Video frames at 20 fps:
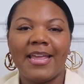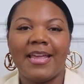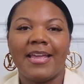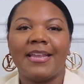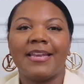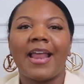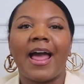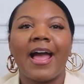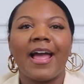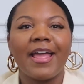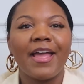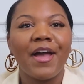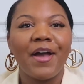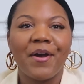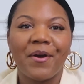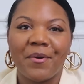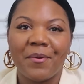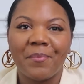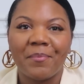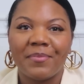and I
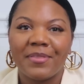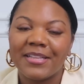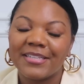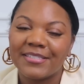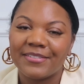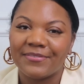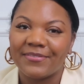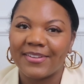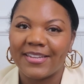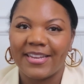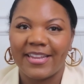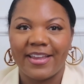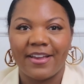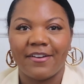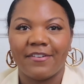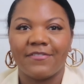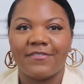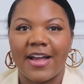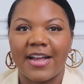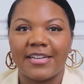hope this
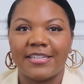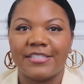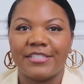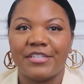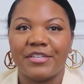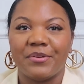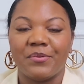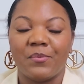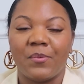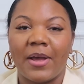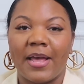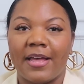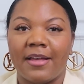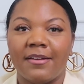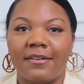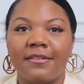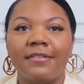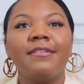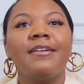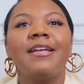video finds you
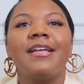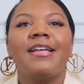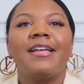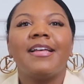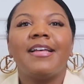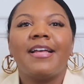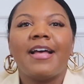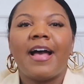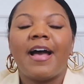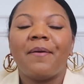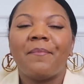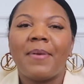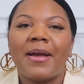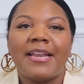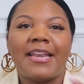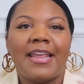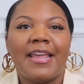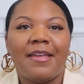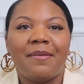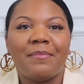well.
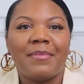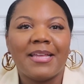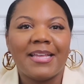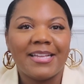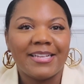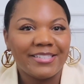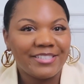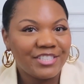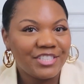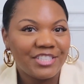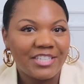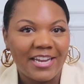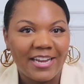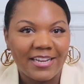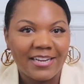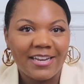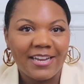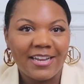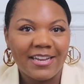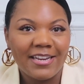My name is
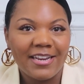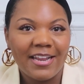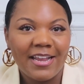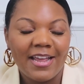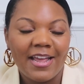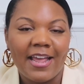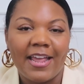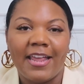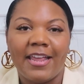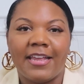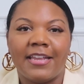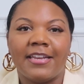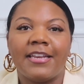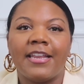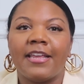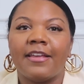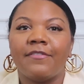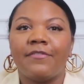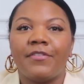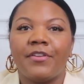Shannon, and
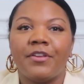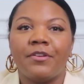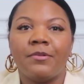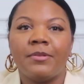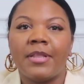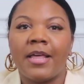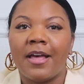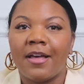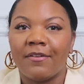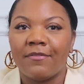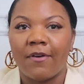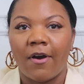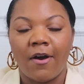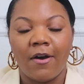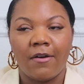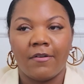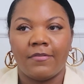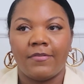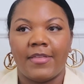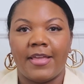if you love
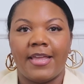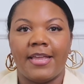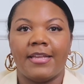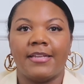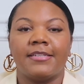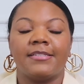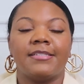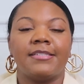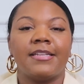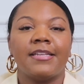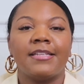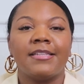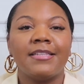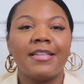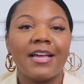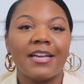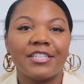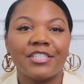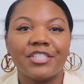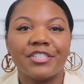all things
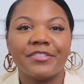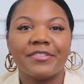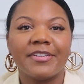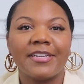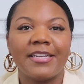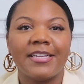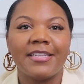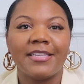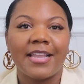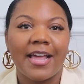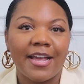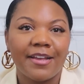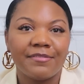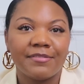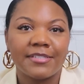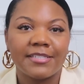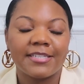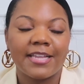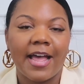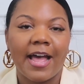luxury,
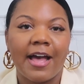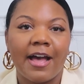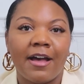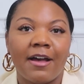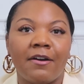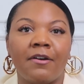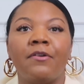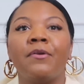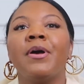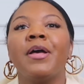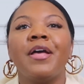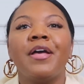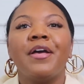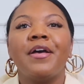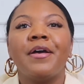lifestyle,